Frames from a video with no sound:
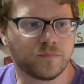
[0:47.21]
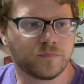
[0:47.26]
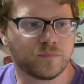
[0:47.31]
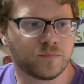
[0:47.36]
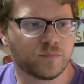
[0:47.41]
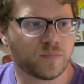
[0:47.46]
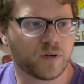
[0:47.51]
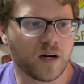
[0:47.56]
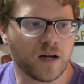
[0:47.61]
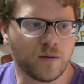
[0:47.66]

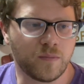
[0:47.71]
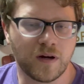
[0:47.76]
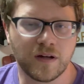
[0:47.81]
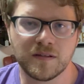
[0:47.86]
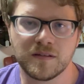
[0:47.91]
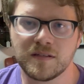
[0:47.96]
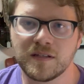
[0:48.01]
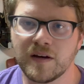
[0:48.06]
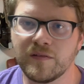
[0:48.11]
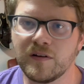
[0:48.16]
Probably about
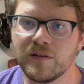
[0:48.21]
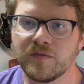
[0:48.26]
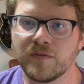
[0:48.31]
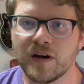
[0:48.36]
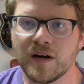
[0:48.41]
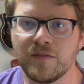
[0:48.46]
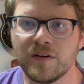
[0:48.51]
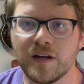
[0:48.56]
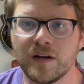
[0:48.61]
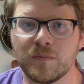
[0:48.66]

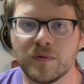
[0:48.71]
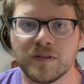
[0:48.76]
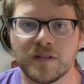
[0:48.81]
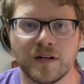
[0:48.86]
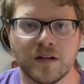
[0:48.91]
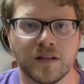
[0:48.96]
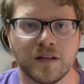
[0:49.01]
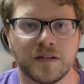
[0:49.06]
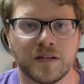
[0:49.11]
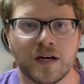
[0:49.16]
75-80%
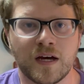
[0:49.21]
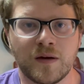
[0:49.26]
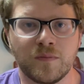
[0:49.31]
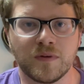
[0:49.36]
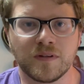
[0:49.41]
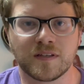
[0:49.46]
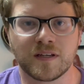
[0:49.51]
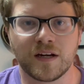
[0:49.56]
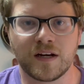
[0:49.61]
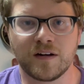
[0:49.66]
of the time
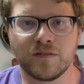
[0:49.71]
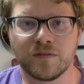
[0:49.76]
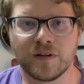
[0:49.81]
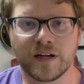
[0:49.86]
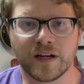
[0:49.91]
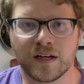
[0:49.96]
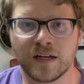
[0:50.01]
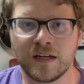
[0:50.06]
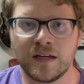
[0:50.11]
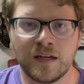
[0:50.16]
it's kind of
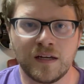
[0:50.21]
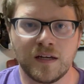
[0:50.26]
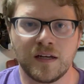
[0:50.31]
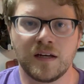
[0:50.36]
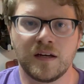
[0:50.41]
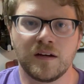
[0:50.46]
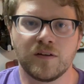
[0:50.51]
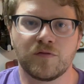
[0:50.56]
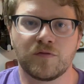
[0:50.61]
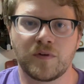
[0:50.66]
like
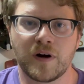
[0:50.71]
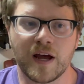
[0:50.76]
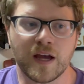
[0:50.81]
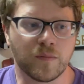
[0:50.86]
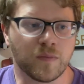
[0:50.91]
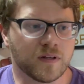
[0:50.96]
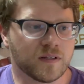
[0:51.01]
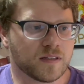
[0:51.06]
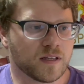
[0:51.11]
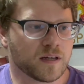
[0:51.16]

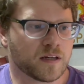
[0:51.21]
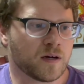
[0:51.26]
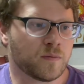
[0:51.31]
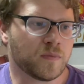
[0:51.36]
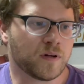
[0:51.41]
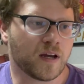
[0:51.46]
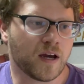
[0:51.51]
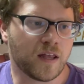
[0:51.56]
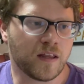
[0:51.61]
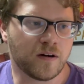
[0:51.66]
fragments that come
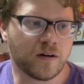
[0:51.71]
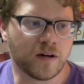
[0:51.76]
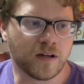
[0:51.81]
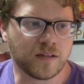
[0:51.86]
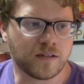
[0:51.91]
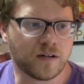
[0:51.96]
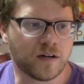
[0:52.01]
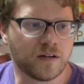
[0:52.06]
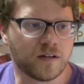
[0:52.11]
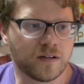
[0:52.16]
together and I
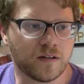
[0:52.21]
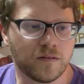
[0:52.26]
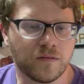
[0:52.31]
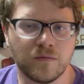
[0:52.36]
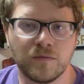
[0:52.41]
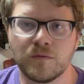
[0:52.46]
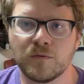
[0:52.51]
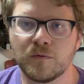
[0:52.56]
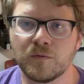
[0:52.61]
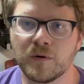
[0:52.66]
start to
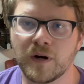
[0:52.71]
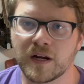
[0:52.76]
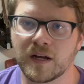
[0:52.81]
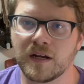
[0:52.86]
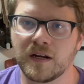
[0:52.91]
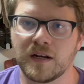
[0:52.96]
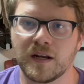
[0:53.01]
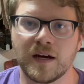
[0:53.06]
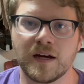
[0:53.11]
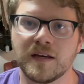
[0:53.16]

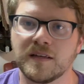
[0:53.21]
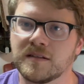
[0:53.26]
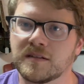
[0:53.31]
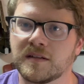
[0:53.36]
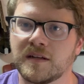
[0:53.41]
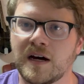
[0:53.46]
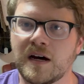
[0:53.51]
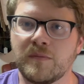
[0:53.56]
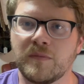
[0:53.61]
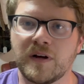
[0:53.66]
recognize
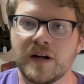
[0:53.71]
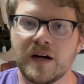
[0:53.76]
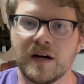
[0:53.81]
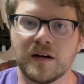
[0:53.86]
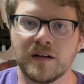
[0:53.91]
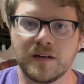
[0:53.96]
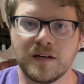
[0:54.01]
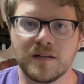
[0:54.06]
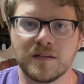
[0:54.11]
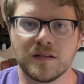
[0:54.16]

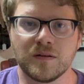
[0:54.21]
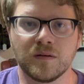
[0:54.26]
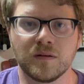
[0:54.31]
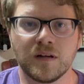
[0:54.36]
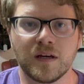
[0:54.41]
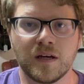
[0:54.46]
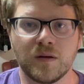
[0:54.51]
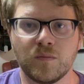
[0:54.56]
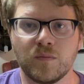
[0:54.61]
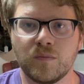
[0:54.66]
commonalities
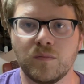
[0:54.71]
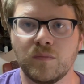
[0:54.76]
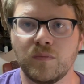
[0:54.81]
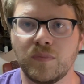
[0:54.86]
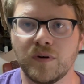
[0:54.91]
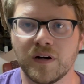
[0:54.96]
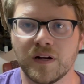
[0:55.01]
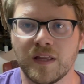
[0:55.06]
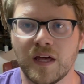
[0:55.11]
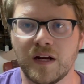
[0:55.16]
and
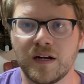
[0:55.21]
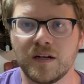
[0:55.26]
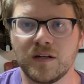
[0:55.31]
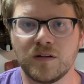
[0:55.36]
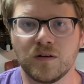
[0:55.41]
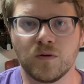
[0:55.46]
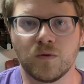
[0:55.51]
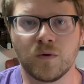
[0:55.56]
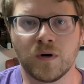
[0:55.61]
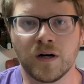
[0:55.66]
bring that
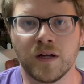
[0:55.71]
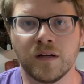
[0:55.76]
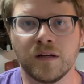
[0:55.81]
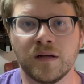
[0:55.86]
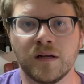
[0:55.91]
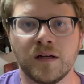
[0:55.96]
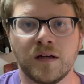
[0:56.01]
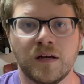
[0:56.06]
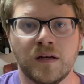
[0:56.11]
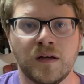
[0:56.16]
into
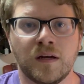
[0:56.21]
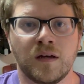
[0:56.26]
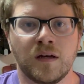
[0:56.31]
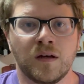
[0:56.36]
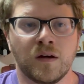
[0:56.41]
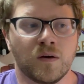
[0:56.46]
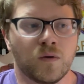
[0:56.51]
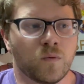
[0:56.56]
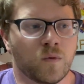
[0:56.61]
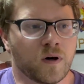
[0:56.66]

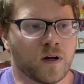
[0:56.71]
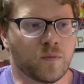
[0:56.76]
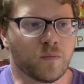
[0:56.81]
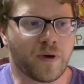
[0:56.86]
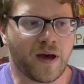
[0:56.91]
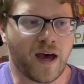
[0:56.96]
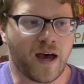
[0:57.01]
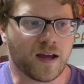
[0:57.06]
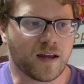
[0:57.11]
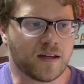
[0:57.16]
one
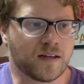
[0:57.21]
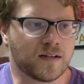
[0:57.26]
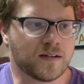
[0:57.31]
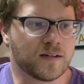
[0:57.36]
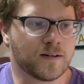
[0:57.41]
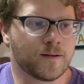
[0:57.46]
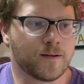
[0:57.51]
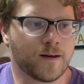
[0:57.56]
package.